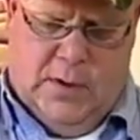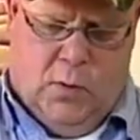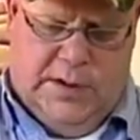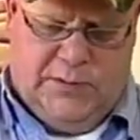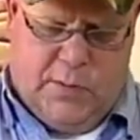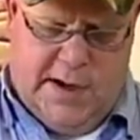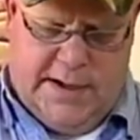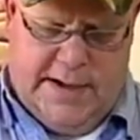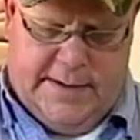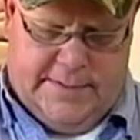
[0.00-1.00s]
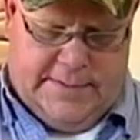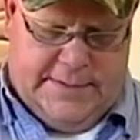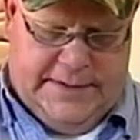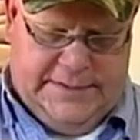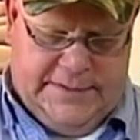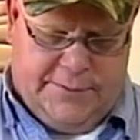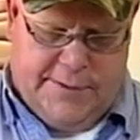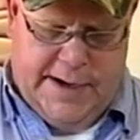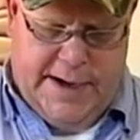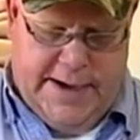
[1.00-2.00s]
what's working?" He says,
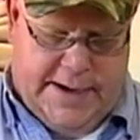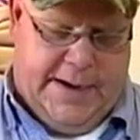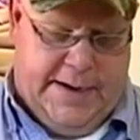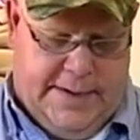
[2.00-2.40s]
"Green."